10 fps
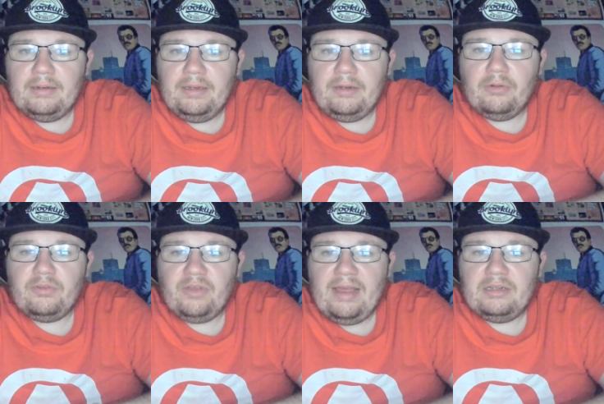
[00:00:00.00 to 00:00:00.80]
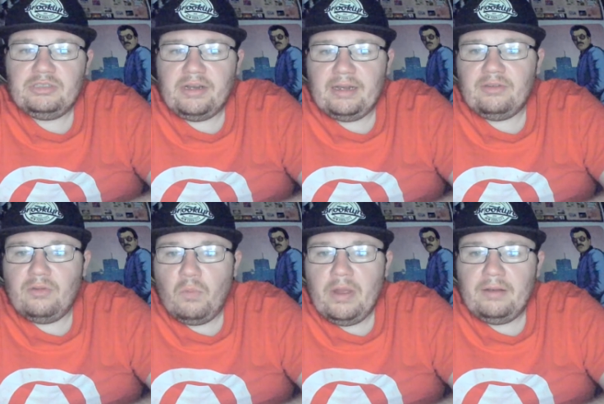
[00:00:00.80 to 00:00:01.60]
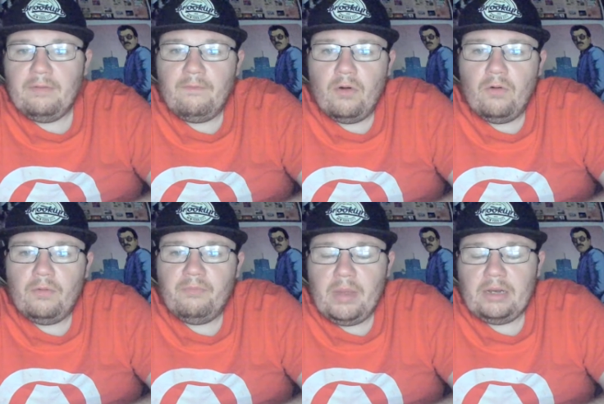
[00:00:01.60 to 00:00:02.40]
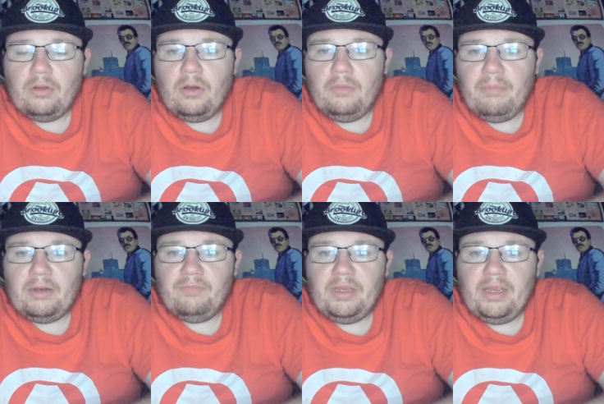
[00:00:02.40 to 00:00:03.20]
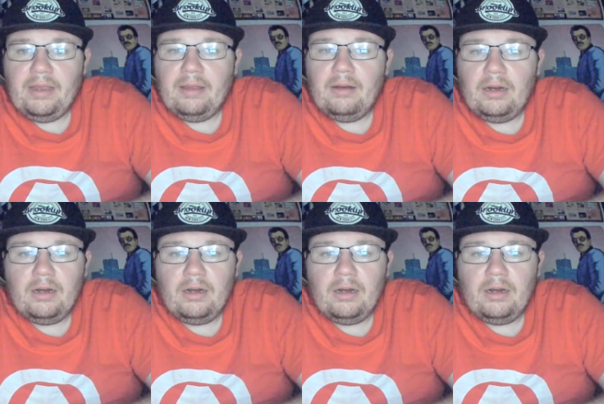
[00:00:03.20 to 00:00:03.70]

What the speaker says: Eagles Edge gets the win for Men of the Year.